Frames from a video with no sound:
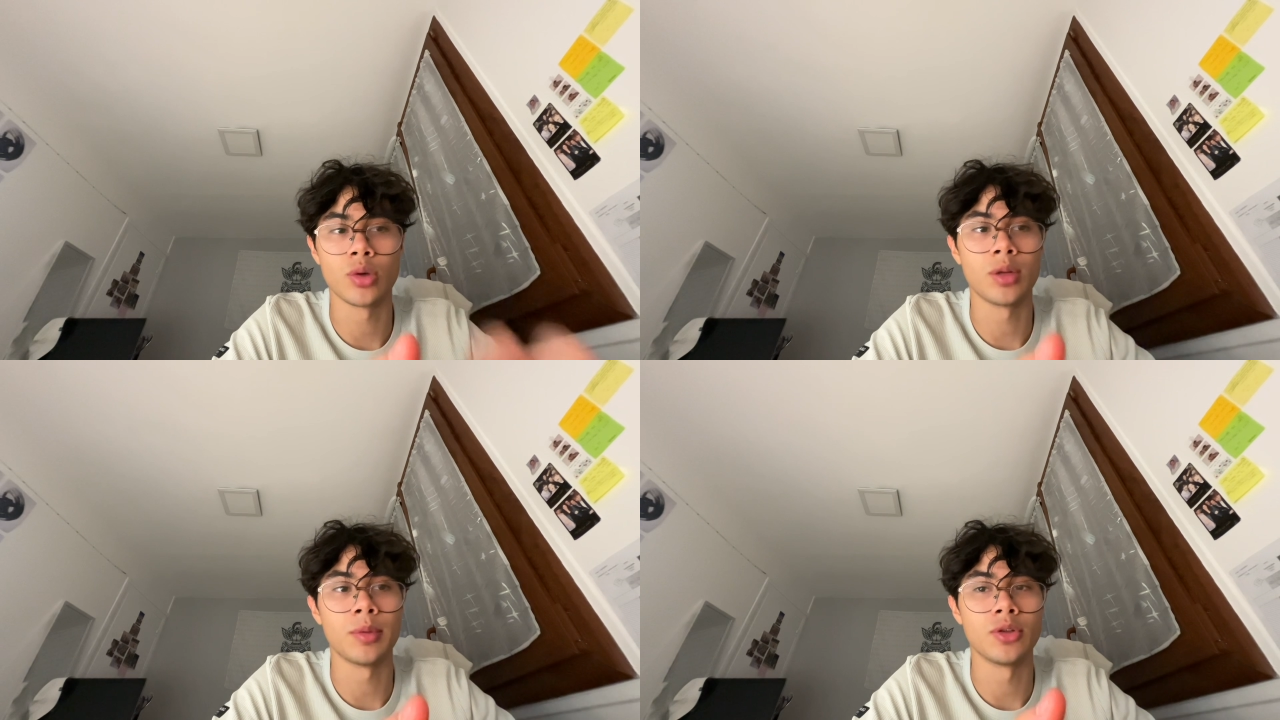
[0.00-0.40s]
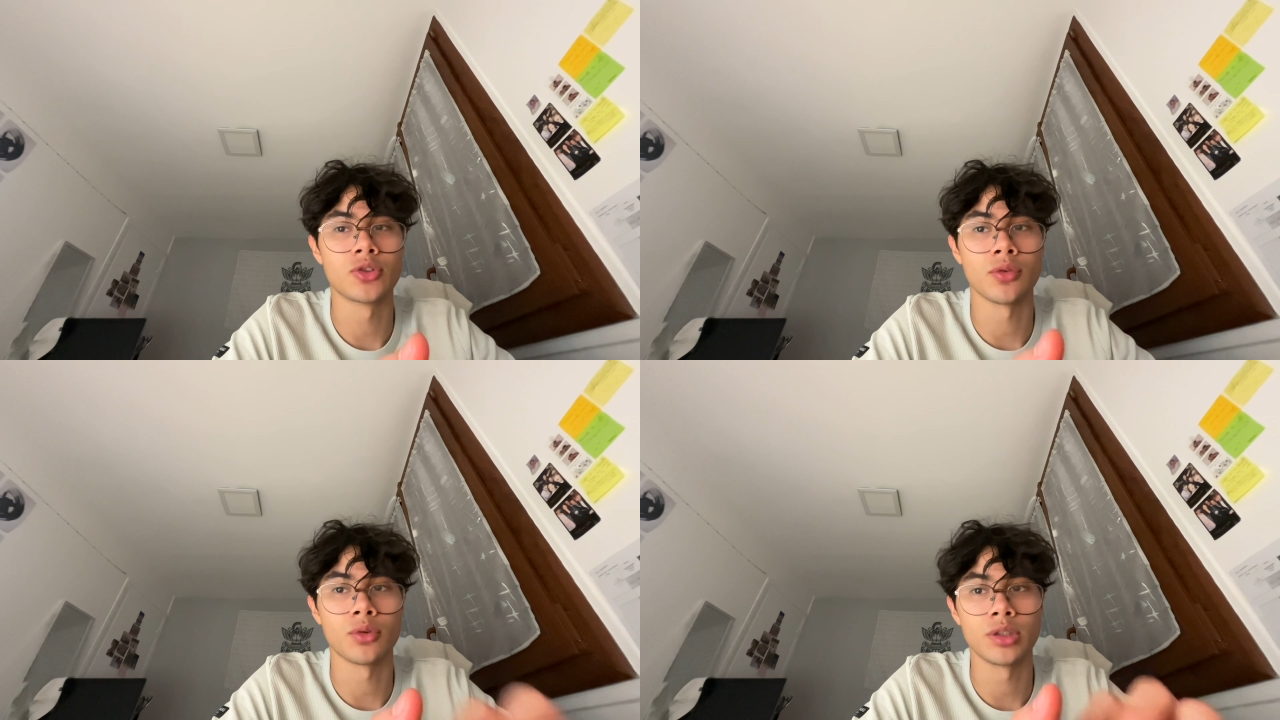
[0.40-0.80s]
20
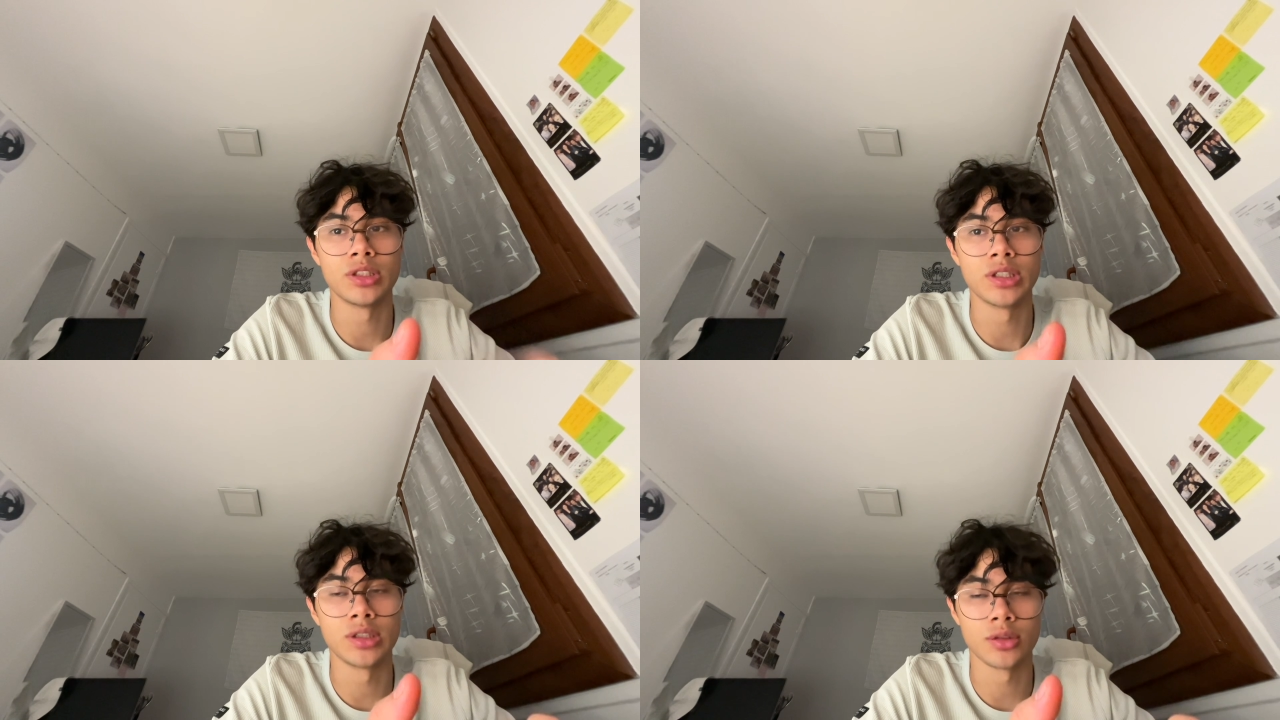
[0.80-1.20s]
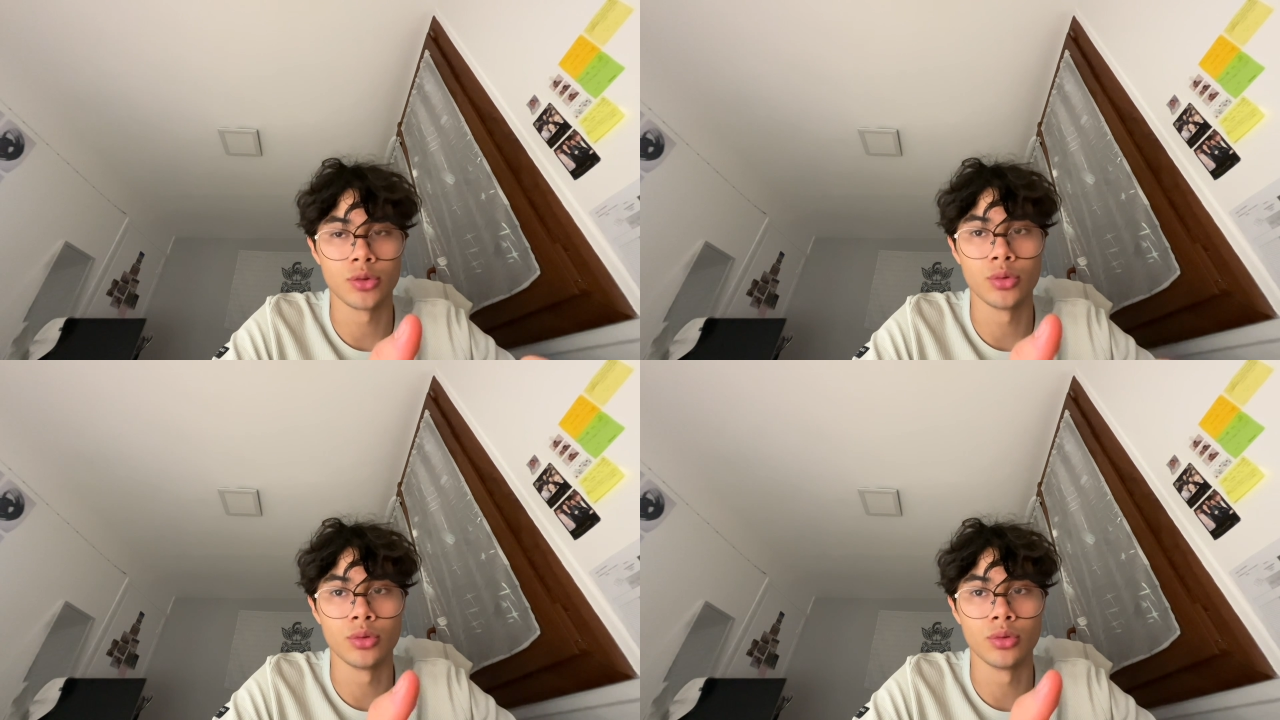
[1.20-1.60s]
minutes of reading
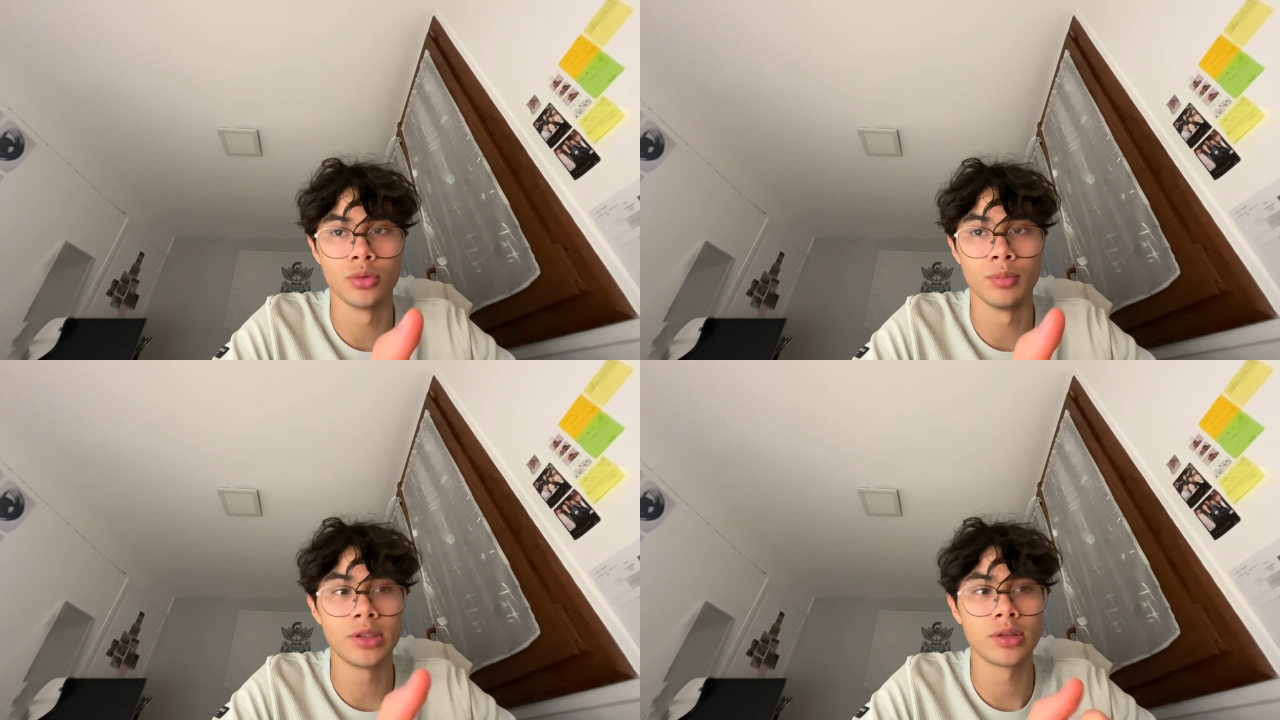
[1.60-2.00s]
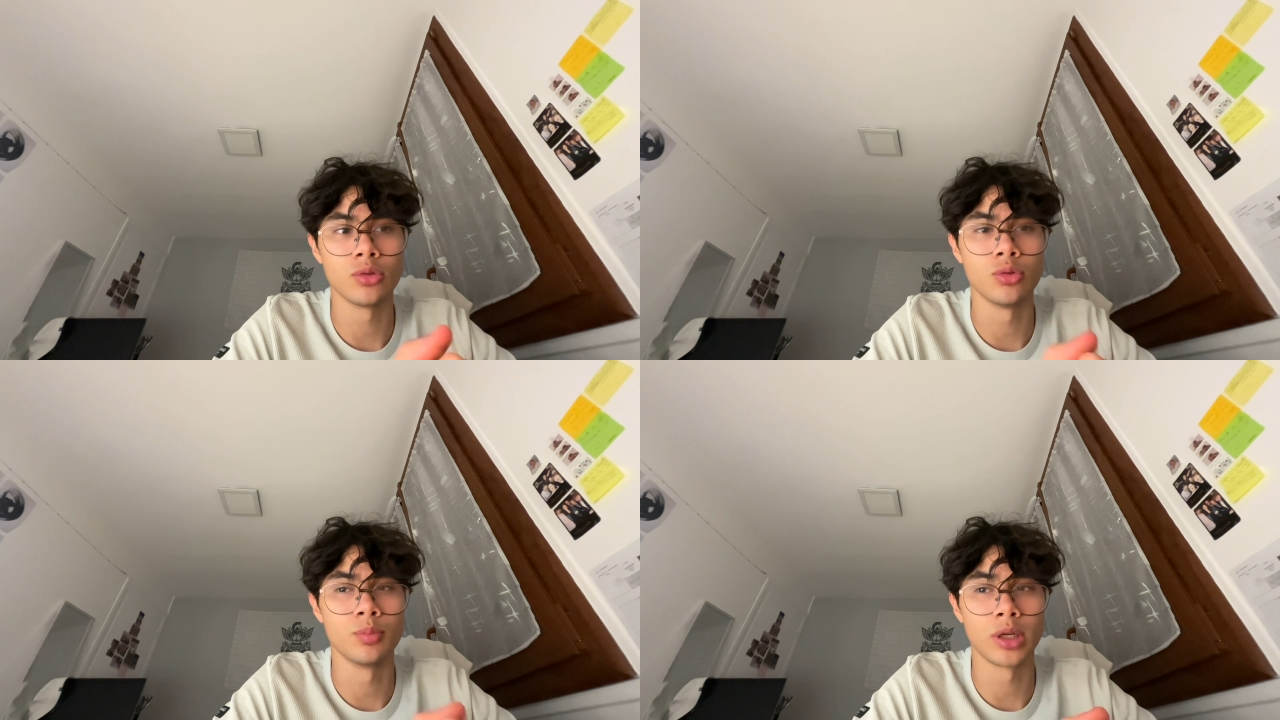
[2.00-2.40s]
the myths
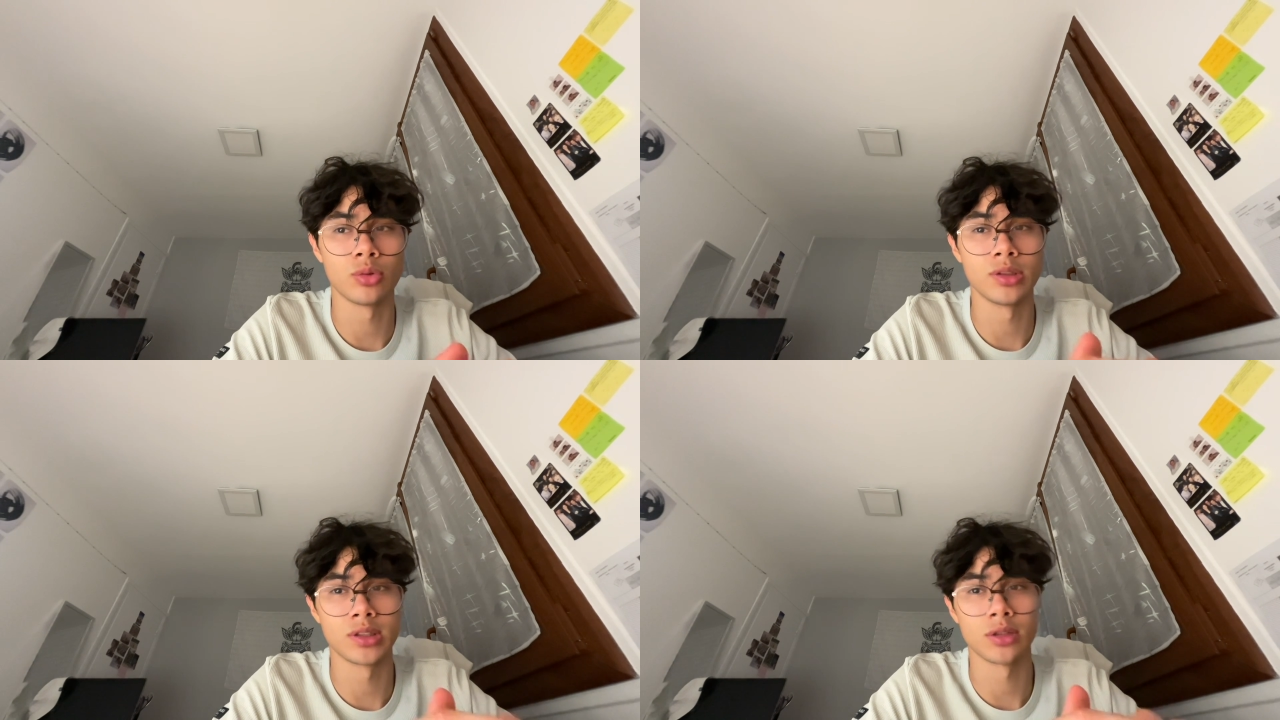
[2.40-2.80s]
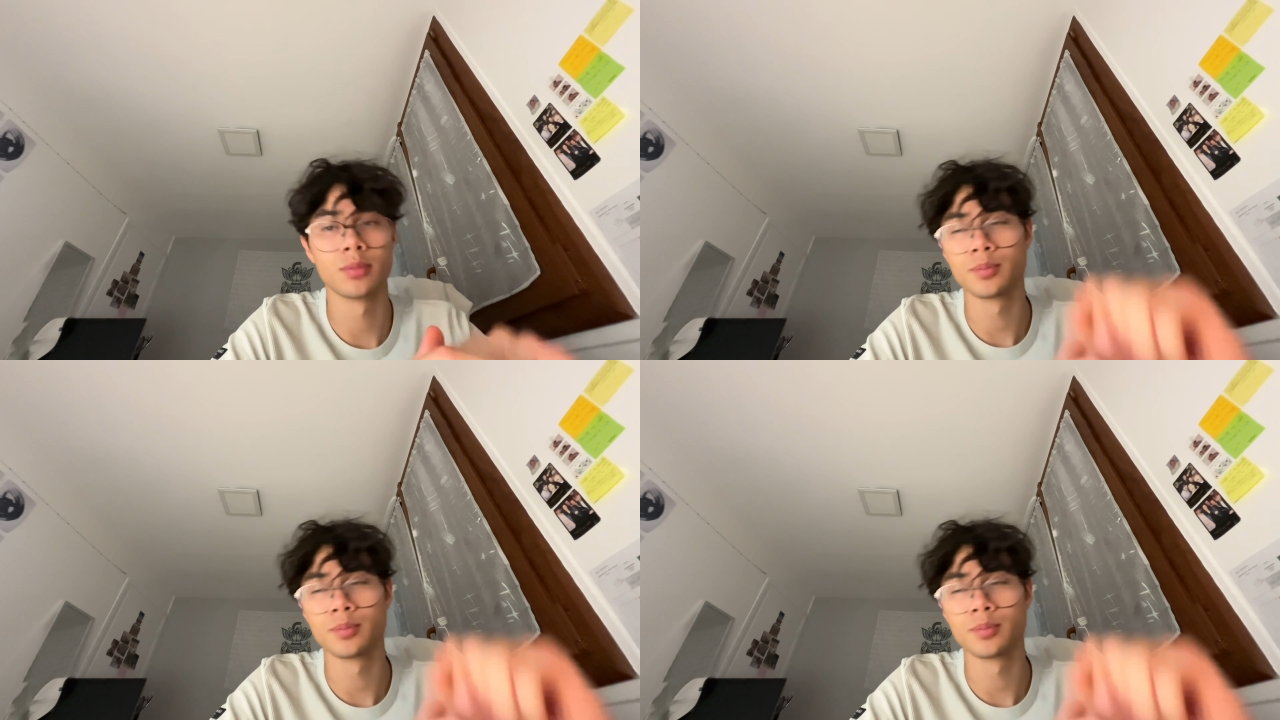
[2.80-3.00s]
de Platonicien.